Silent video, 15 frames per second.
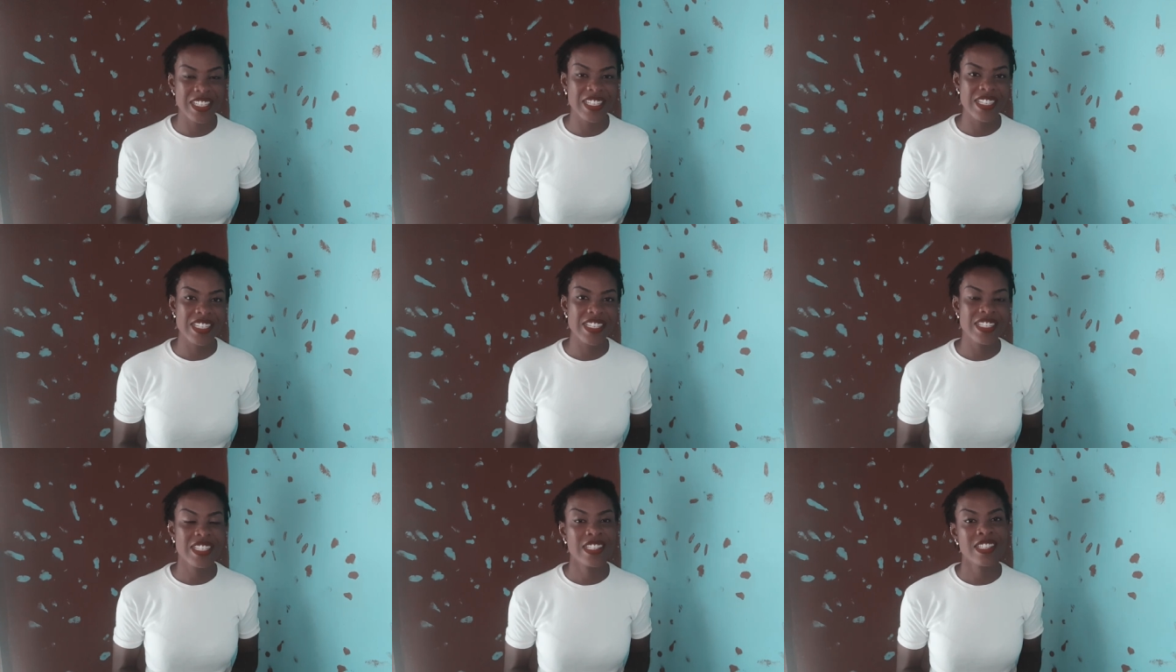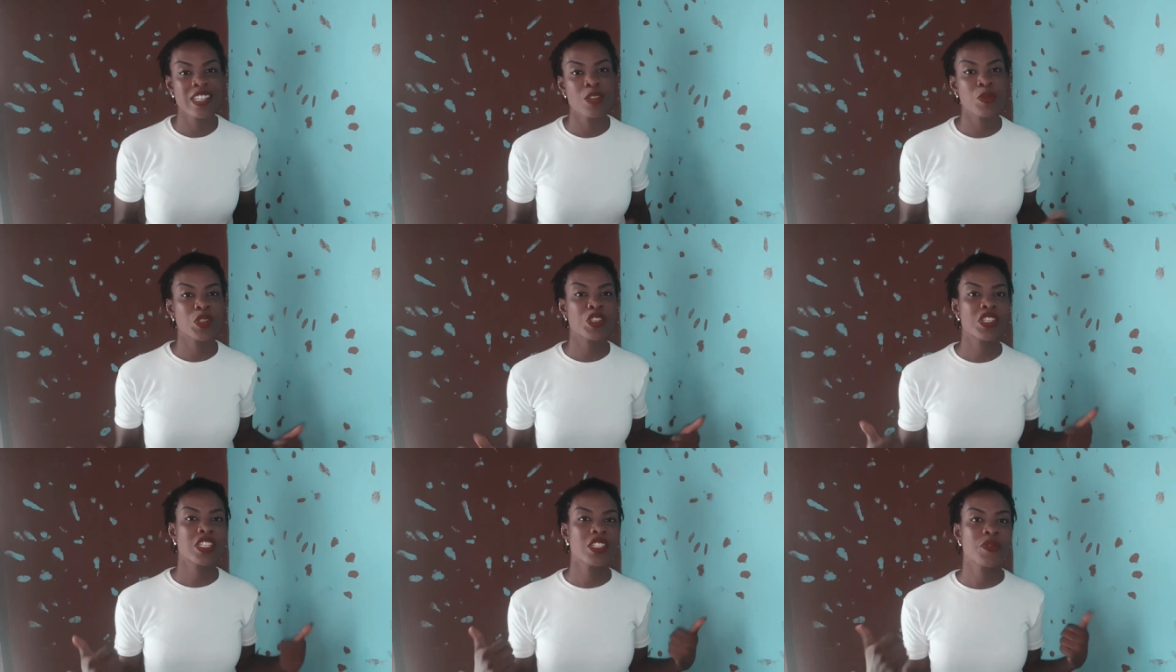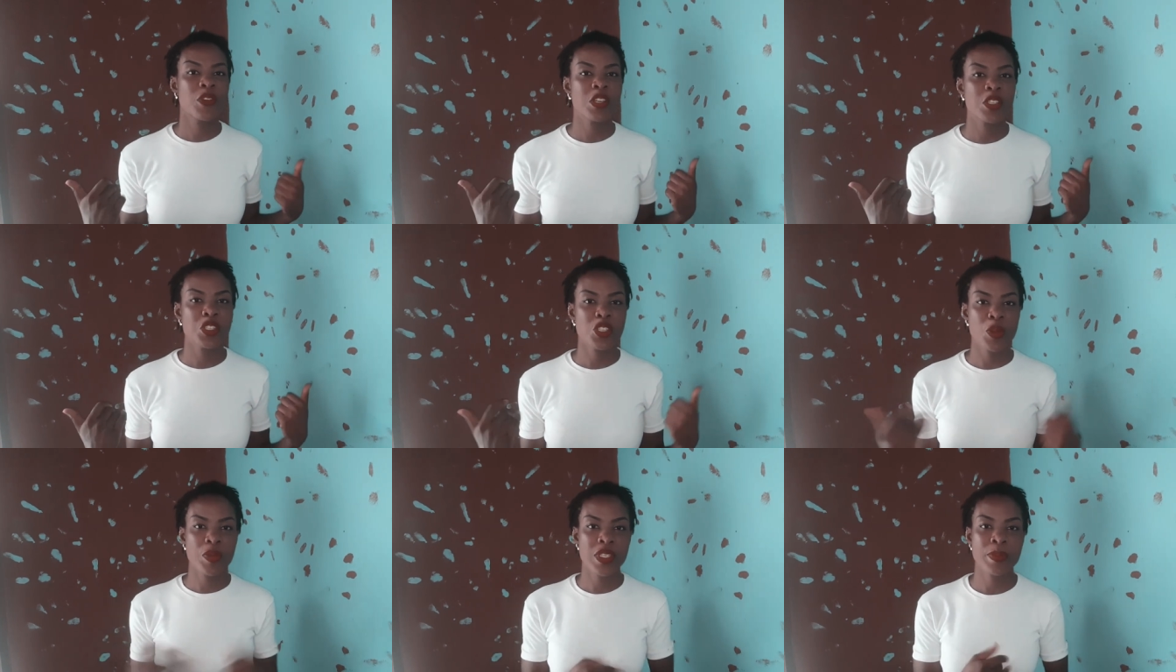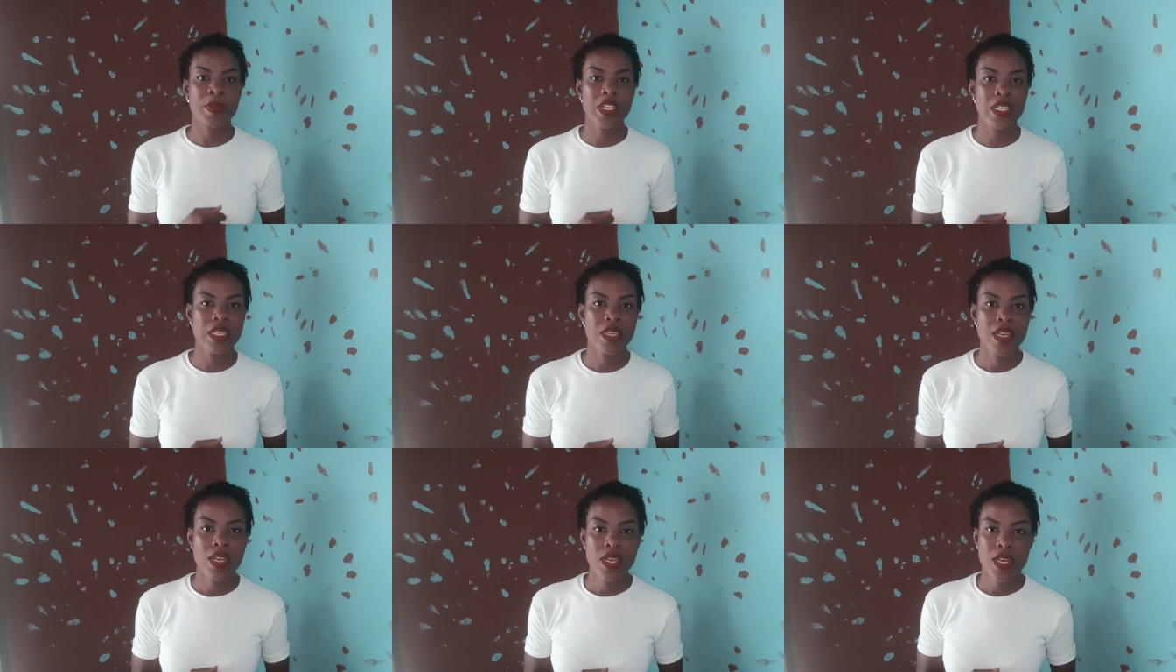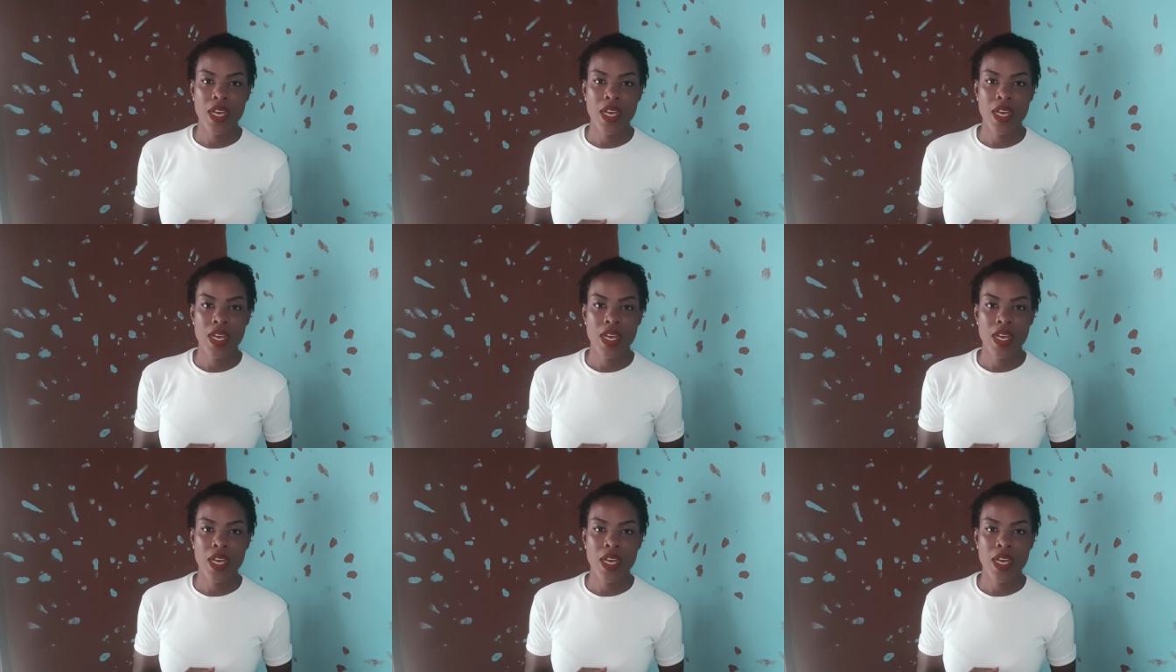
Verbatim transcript: Ladies, this is an opportunity for you to chop his money.